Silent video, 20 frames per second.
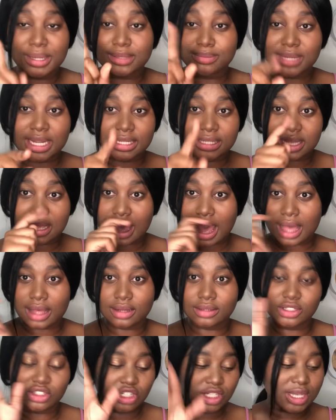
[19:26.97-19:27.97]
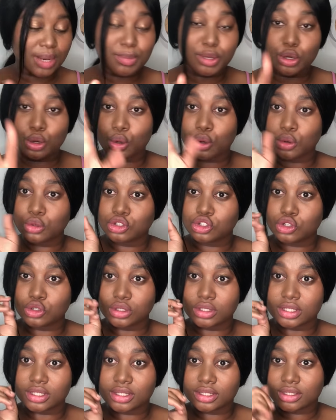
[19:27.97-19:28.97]
I say, just let me know,
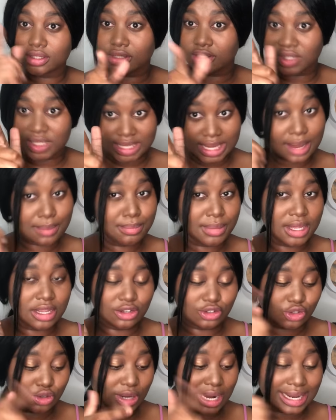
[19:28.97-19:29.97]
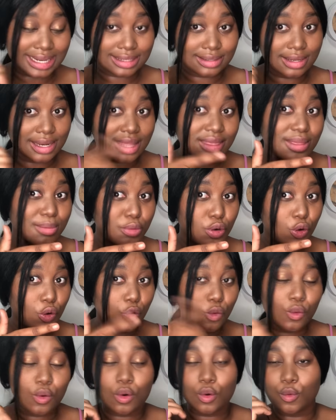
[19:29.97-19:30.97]
should DM me, should I let them know,
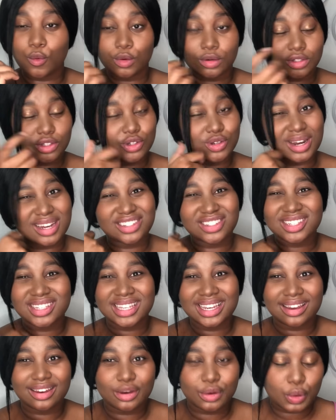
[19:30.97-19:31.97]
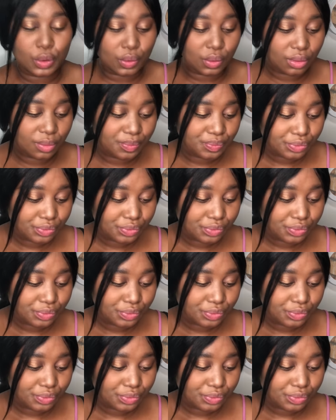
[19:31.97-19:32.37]
or should I just let it go?